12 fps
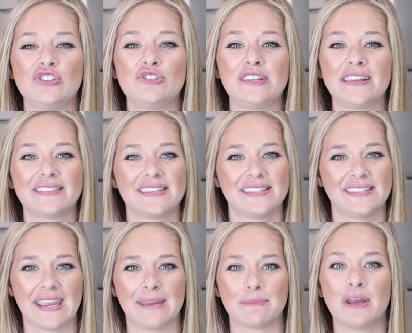using the
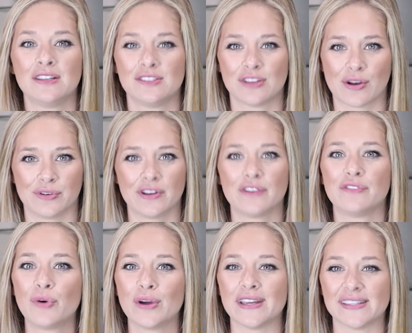same tone of
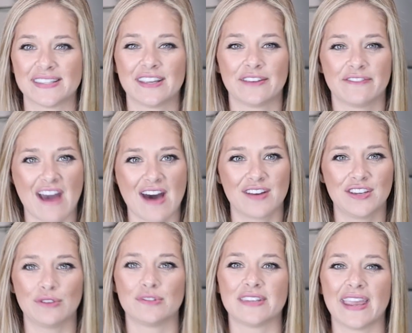voice,
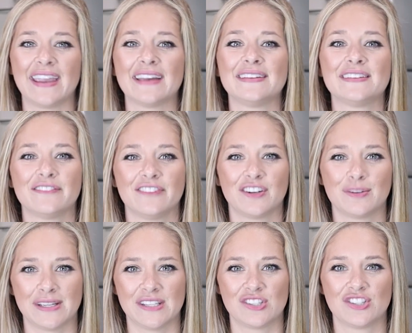values, and
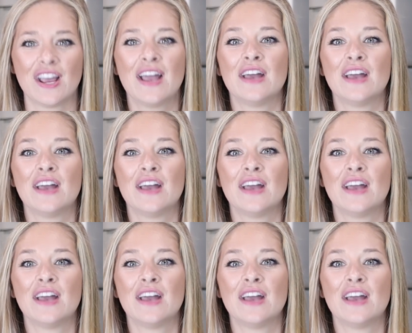verbiage.